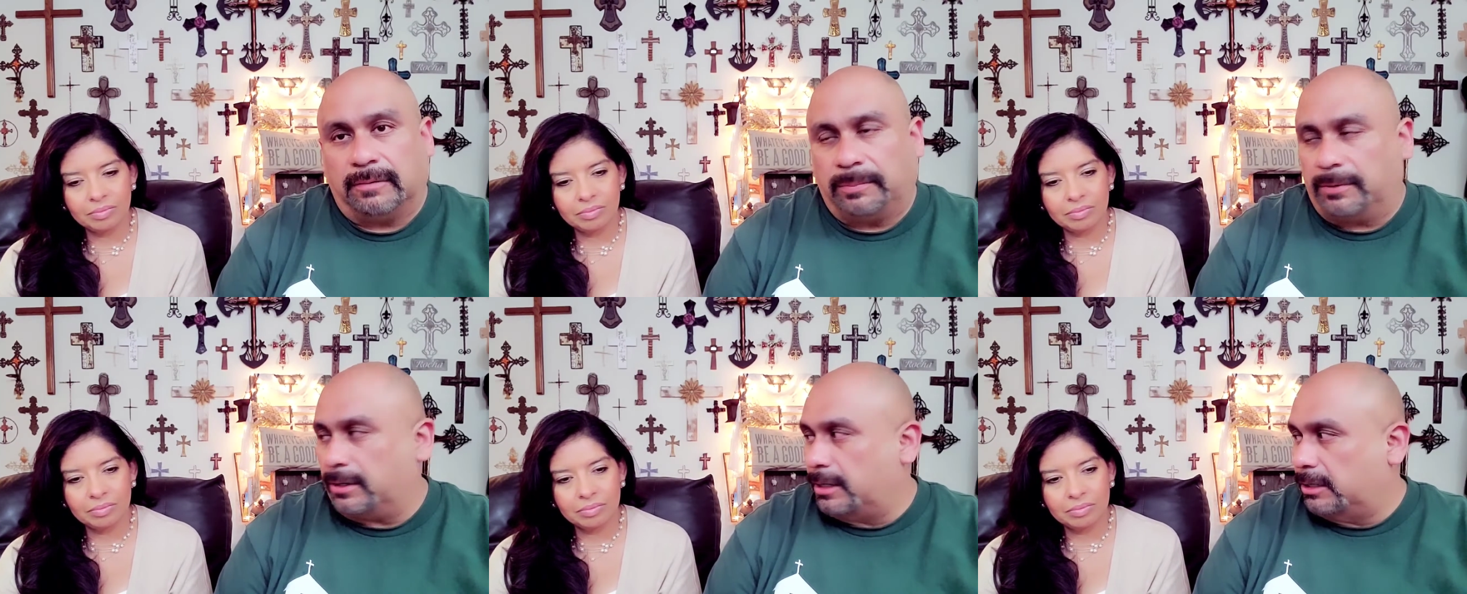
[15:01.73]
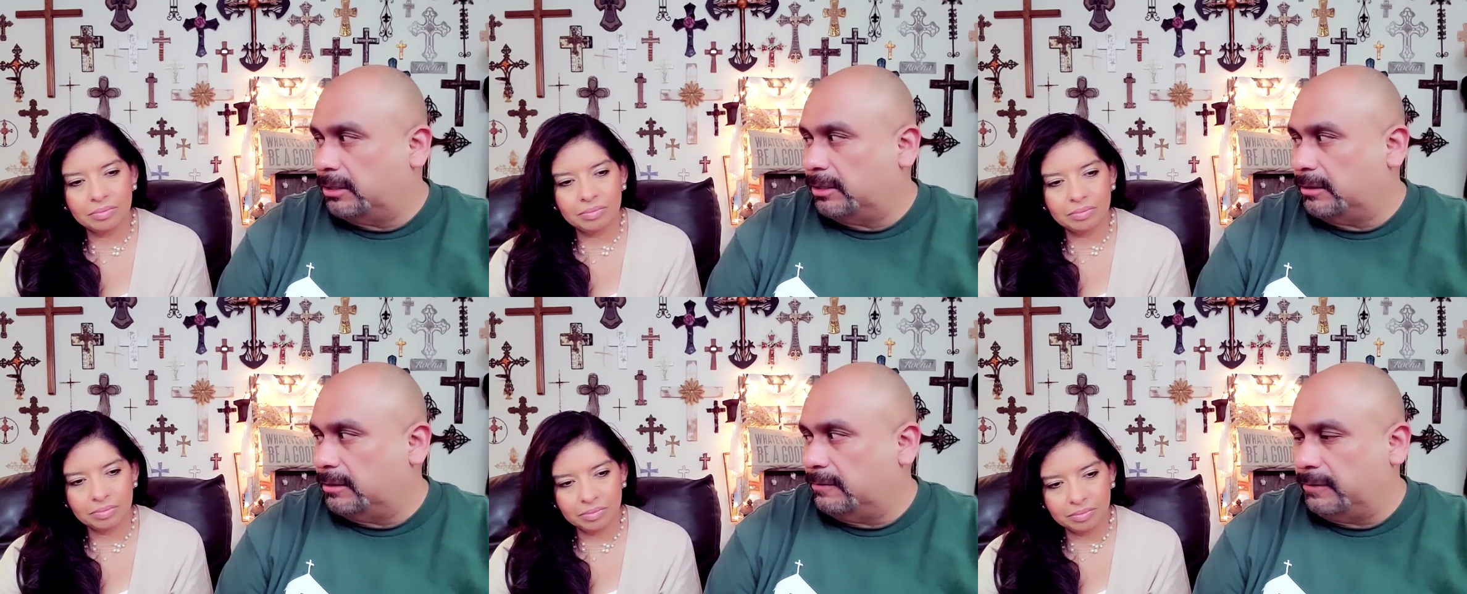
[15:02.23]

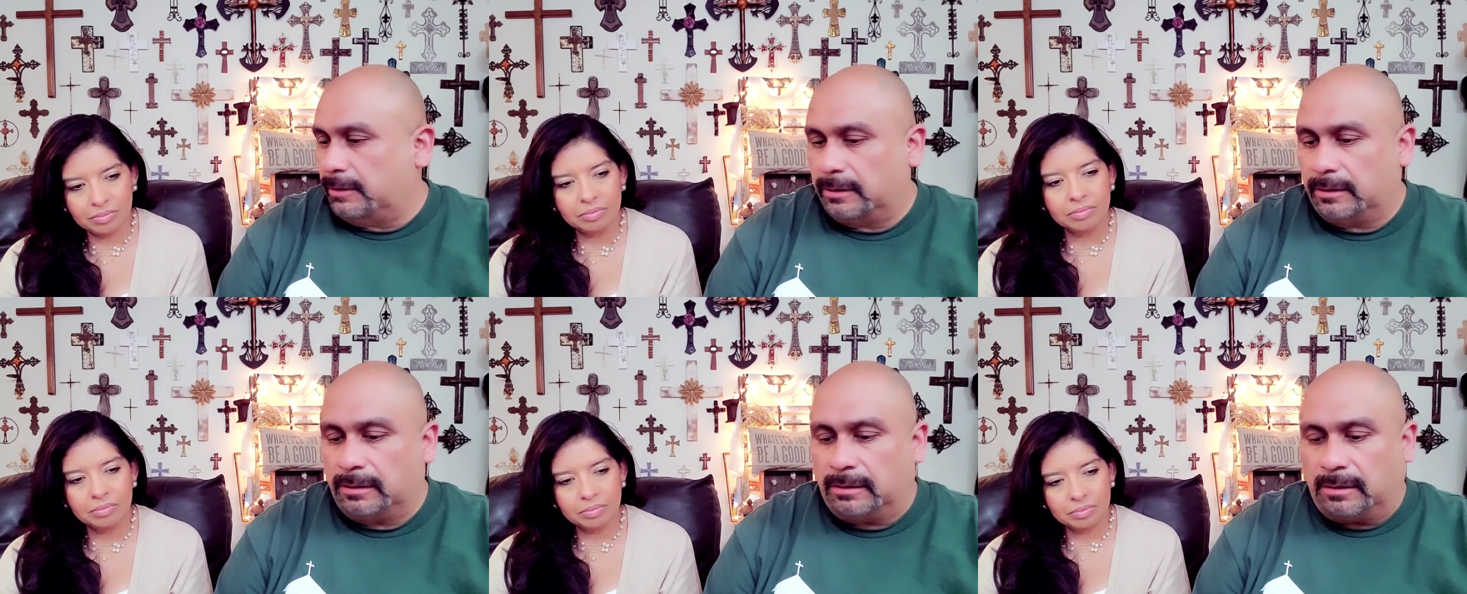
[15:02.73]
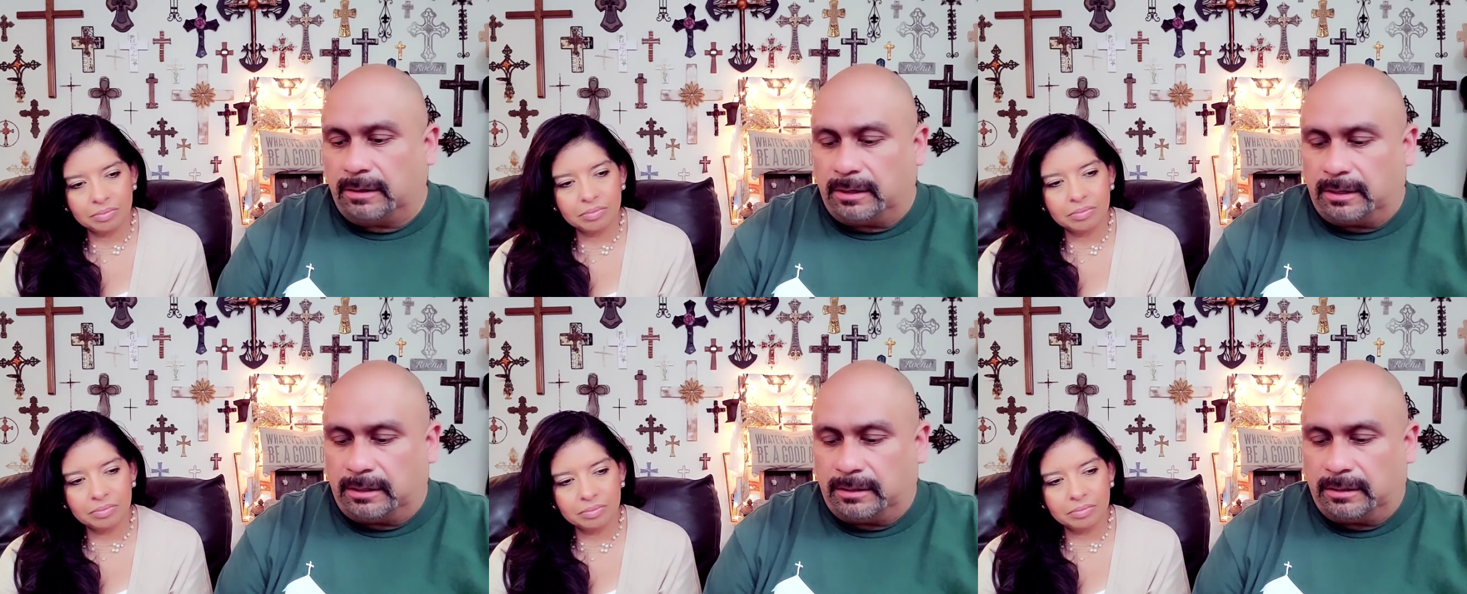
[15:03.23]
Speaker 1: reproductions of it
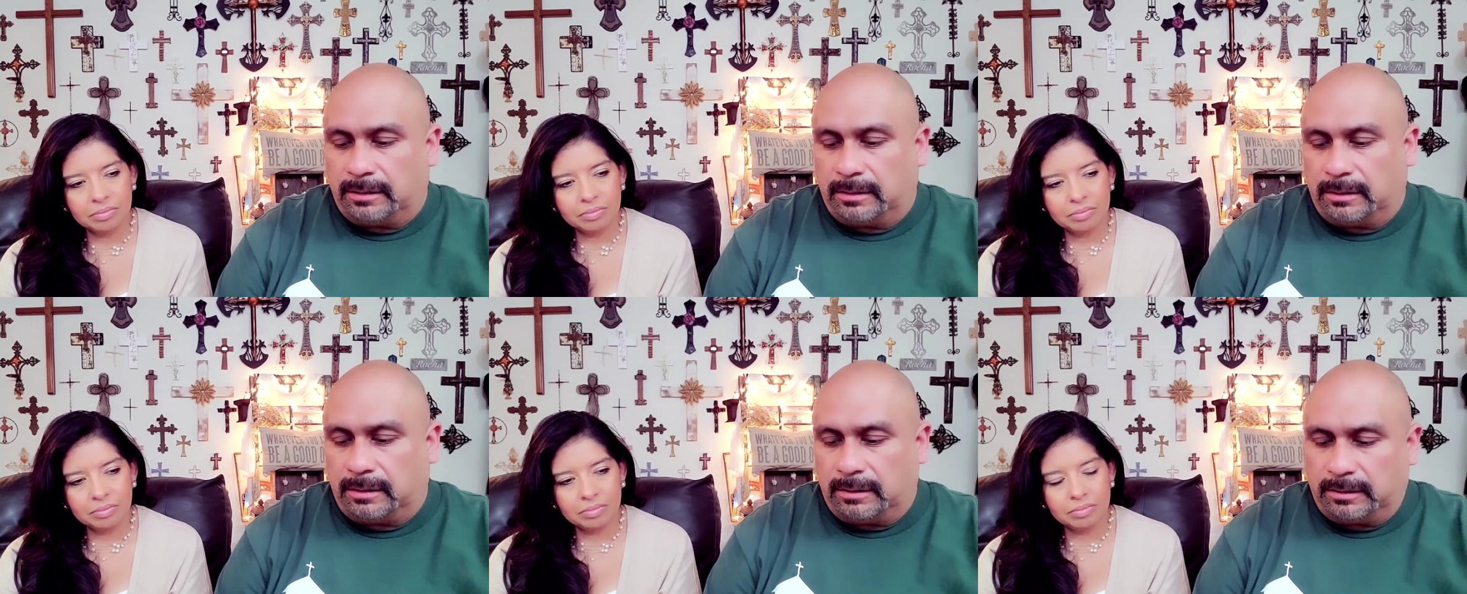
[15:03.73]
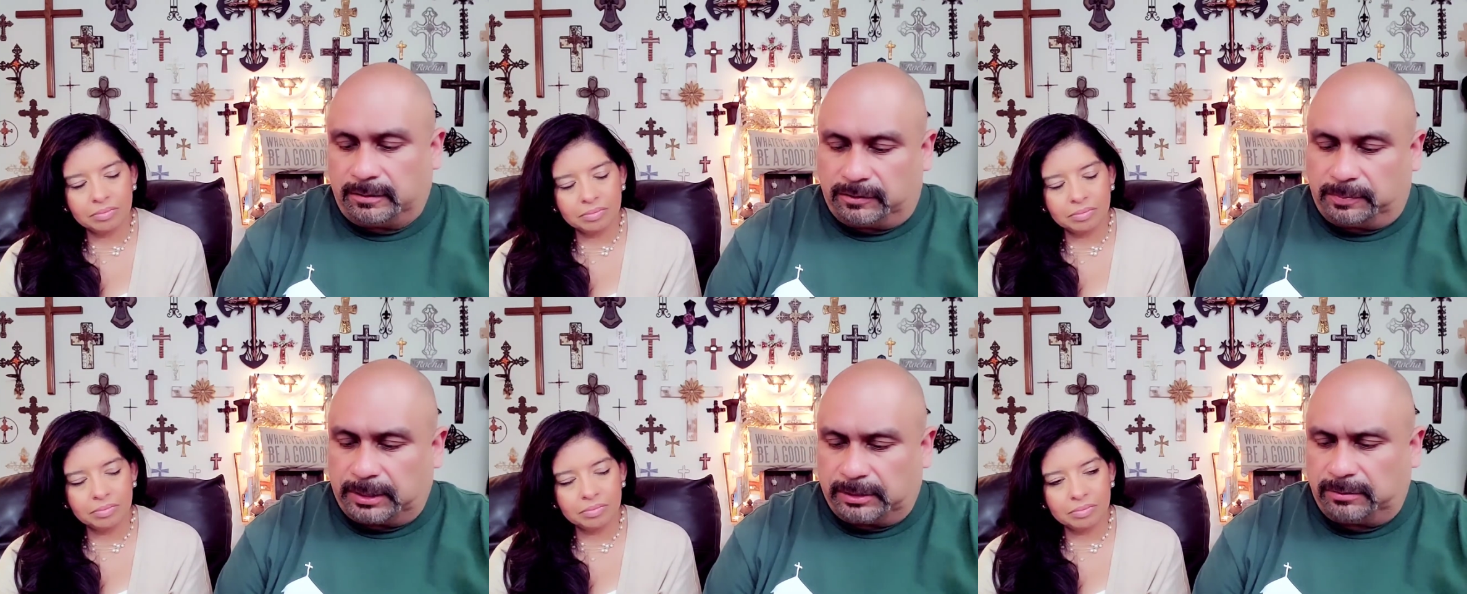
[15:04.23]
on on this
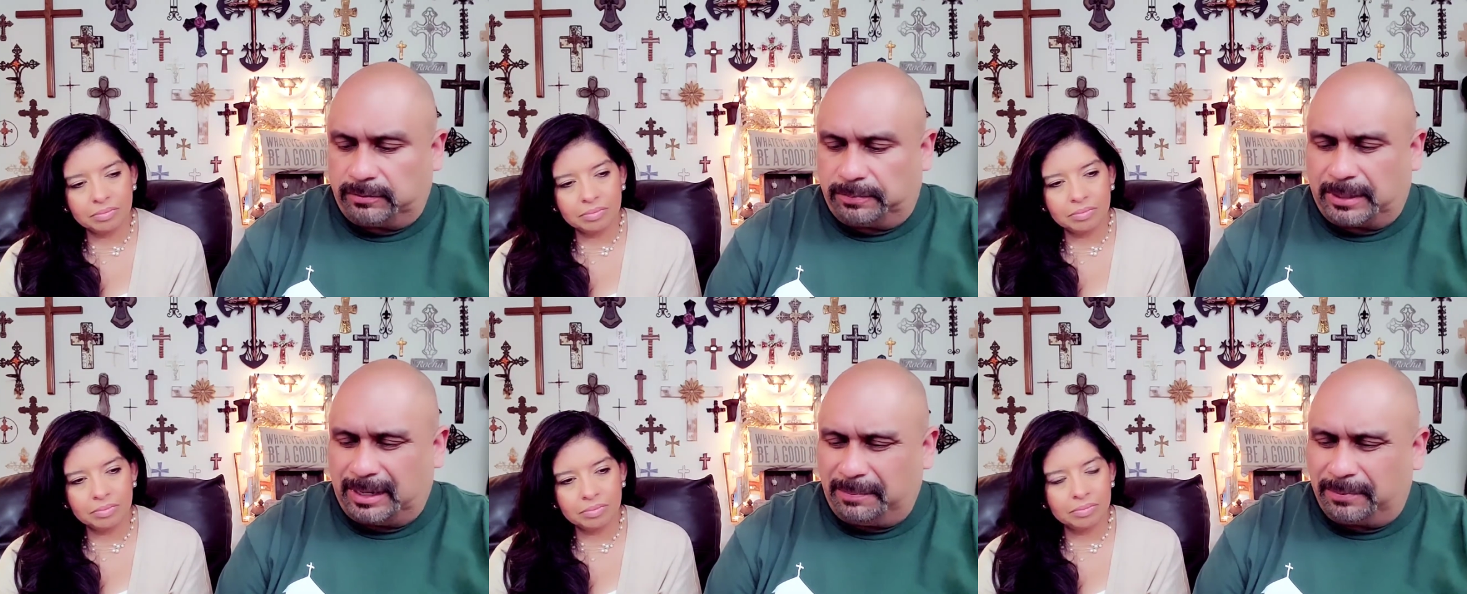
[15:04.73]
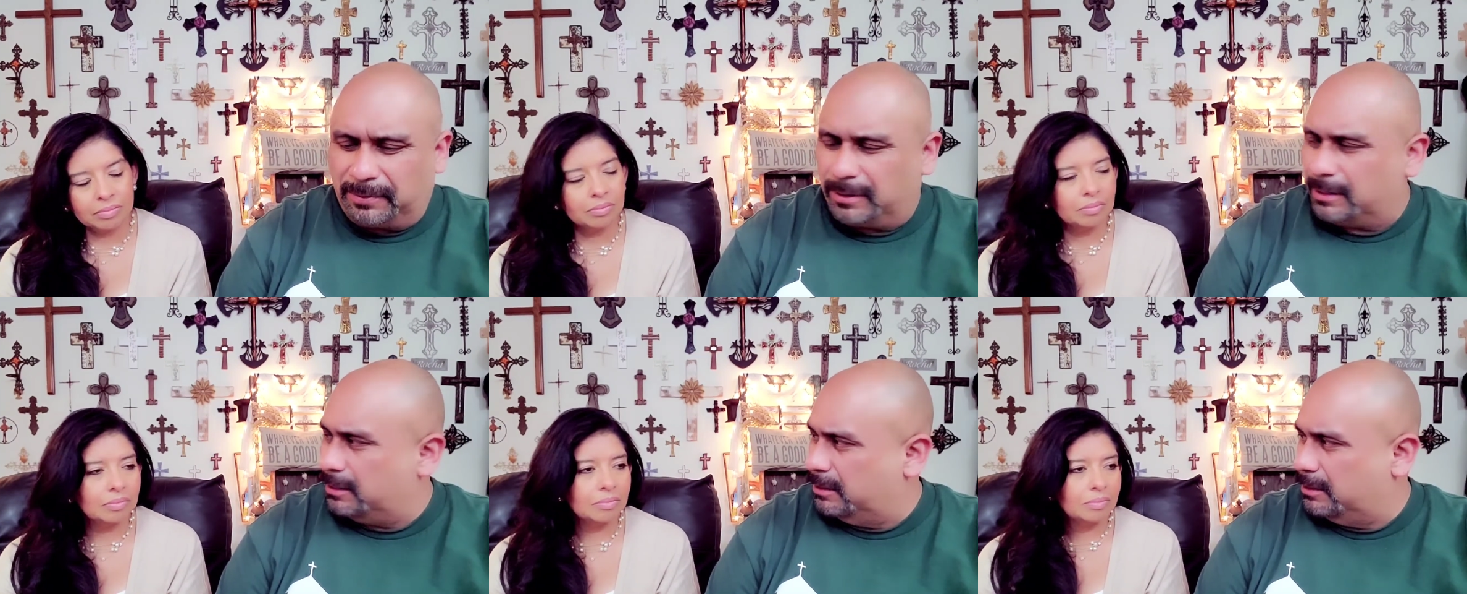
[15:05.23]
special paper,
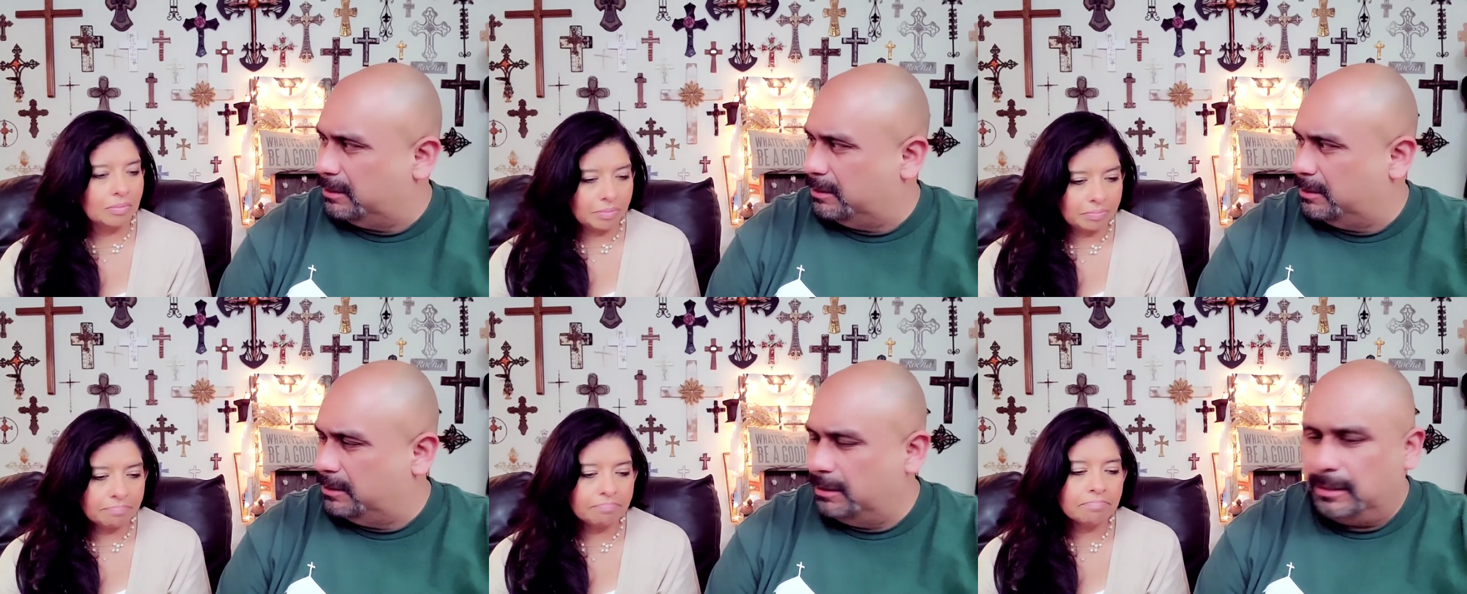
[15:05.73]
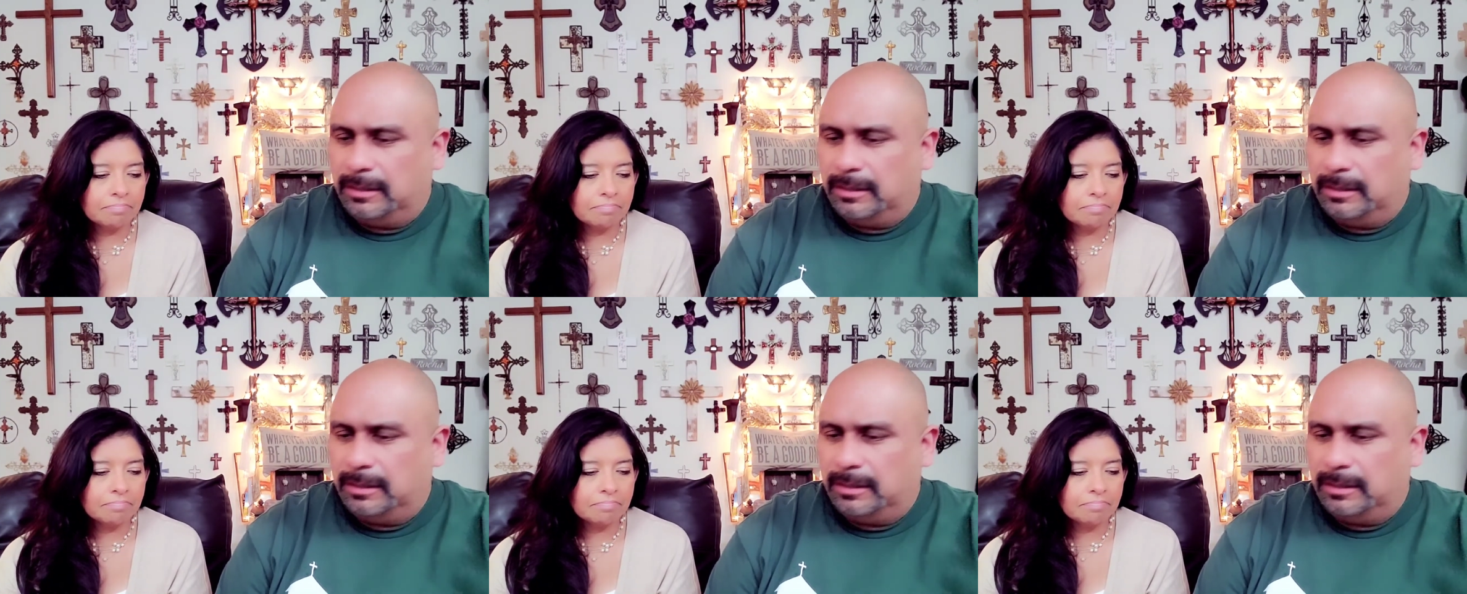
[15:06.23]
huh? Mm-hmm.